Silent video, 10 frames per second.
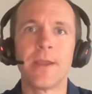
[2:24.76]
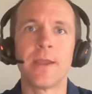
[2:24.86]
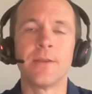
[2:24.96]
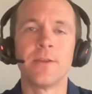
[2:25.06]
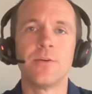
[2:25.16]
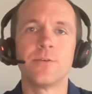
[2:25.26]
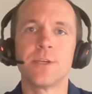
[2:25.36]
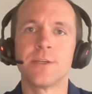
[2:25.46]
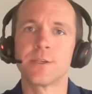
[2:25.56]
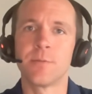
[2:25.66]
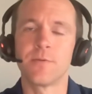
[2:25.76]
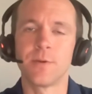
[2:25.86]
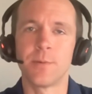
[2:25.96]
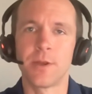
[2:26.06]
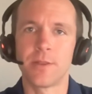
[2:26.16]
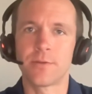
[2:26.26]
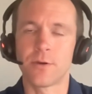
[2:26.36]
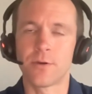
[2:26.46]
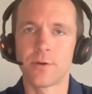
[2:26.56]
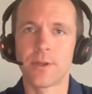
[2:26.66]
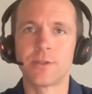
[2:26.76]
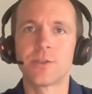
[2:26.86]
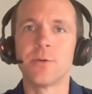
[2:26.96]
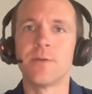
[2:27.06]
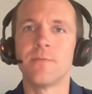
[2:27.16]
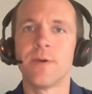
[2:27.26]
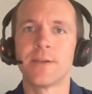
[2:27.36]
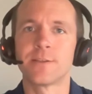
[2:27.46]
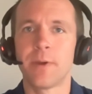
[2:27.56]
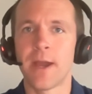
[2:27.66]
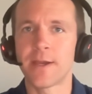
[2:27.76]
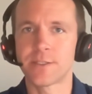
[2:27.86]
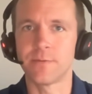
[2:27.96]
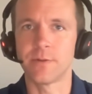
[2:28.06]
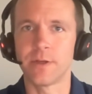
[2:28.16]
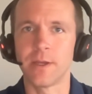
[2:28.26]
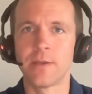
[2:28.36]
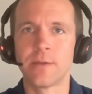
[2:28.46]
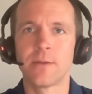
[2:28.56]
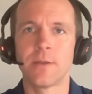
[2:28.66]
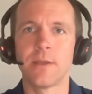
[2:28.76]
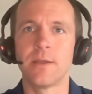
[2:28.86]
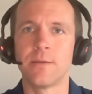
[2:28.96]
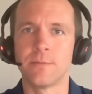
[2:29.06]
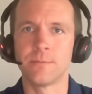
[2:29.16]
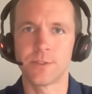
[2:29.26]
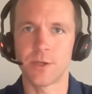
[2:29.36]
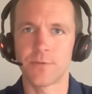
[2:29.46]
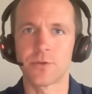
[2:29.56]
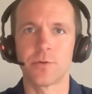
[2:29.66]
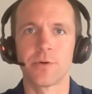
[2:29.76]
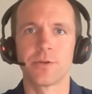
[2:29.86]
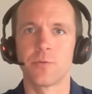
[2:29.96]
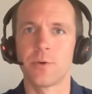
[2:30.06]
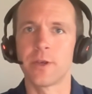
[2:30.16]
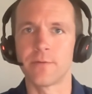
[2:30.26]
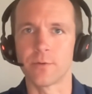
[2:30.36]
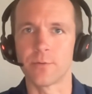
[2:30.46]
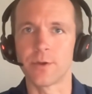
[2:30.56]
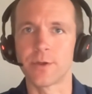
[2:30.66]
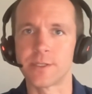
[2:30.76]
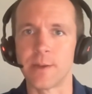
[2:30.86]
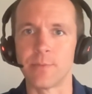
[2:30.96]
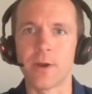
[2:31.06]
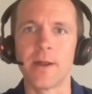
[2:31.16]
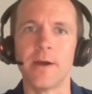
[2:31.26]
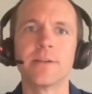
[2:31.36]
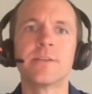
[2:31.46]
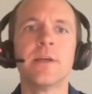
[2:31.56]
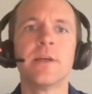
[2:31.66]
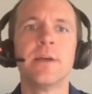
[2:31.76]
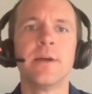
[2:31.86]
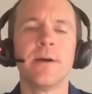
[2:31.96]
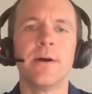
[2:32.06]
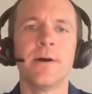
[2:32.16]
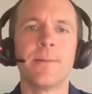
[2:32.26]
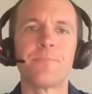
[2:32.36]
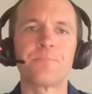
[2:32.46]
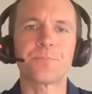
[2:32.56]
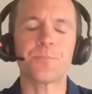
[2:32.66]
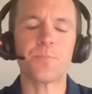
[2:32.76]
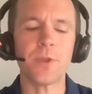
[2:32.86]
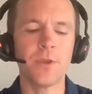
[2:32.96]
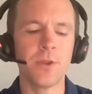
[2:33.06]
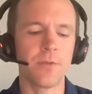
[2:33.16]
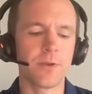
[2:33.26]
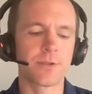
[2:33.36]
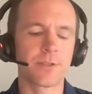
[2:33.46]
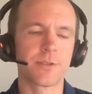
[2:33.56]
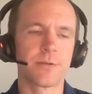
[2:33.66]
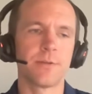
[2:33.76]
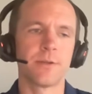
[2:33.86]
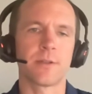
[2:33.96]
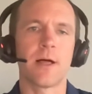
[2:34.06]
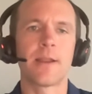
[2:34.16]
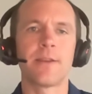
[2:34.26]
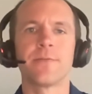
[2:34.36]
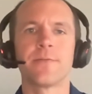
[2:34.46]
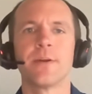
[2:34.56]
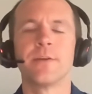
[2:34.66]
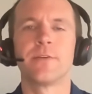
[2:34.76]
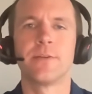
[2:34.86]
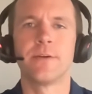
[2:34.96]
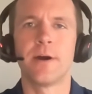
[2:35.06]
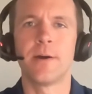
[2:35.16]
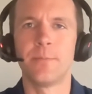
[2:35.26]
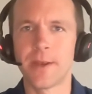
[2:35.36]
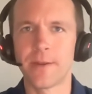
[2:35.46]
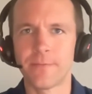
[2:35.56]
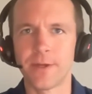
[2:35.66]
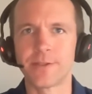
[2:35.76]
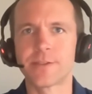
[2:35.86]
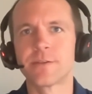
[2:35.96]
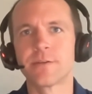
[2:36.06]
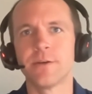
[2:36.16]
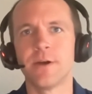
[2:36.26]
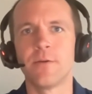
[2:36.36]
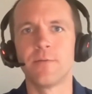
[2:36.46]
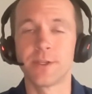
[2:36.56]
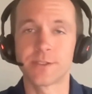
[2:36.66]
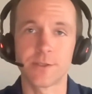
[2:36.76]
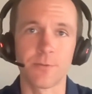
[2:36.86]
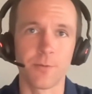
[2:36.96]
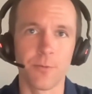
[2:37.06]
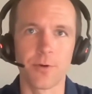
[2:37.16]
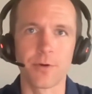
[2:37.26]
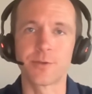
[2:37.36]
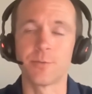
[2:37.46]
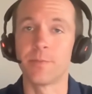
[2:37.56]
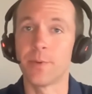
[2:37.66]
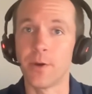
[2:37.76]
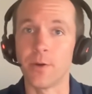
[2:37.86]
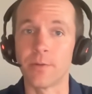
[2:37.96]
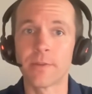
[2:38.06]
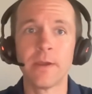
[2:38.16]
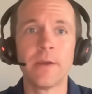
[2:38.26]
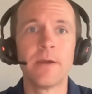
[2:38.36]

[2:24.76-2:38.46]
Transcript: and using some of the money that they're earning to invest passively in self storage or whatever real estate product. Um, you know, there's there's a lot of different uh, benefits, uh, risks, and rewards with both.